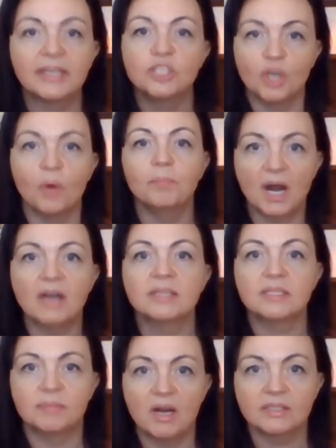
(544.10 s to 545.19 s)
like don't box
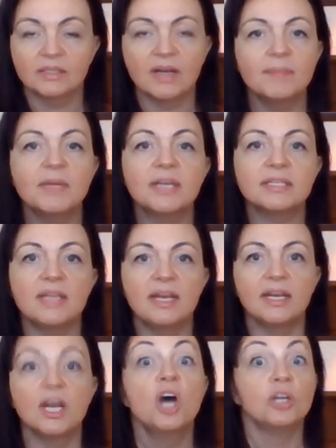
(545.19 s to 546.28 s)
a boxer i'm not
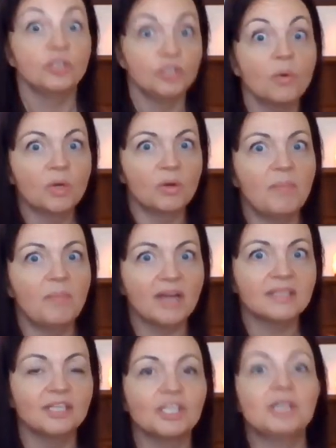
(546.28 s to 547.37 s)
saying don't go to a
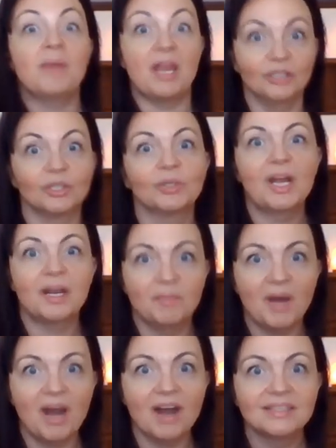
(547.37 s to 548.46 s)
boxing gym and learn how to
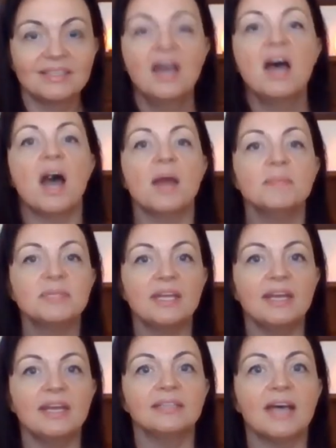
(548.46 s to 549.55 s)
box i'm
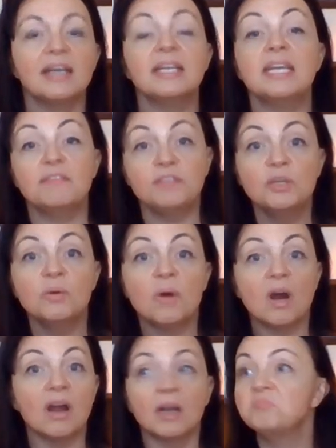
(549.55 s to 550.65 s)
saying that if you
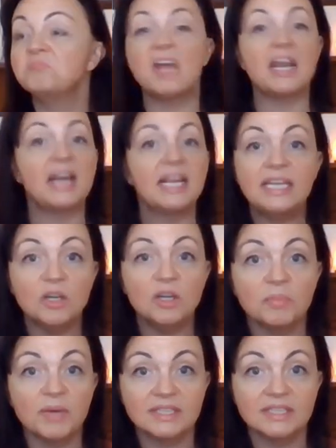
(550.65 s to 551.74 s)
are an
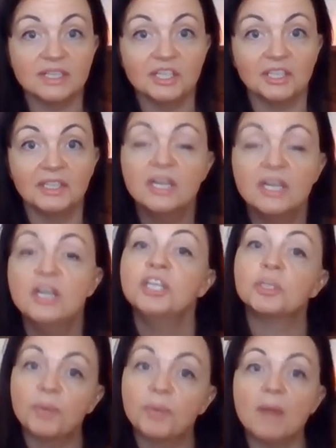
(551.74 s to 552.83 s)
aikido practitioner
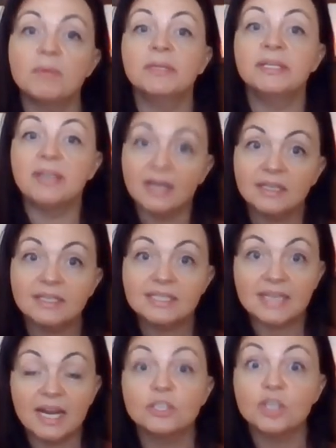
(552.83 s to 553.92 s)
you're probably not going to
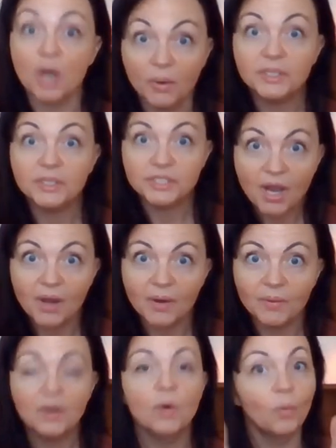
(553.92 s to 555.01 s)
stand toe to
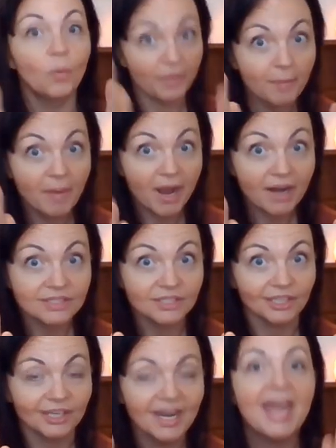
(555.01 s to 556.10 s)
toe with a
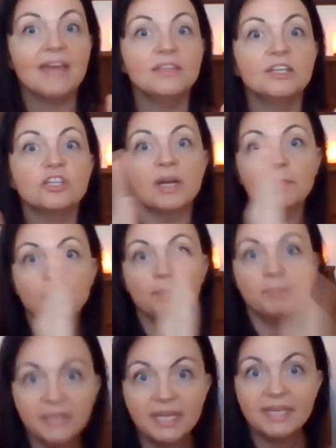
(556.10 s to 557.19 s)
boxer and then try to
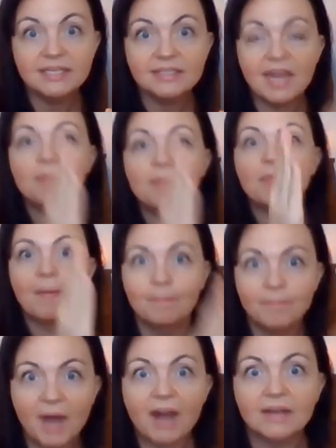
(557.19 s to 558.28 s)
play his game
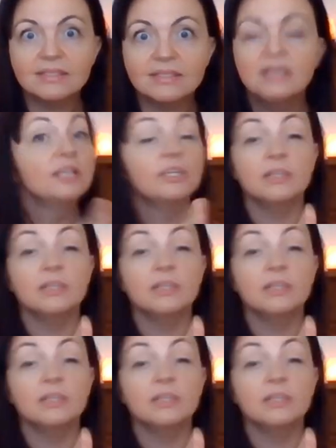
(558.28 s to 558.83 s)
box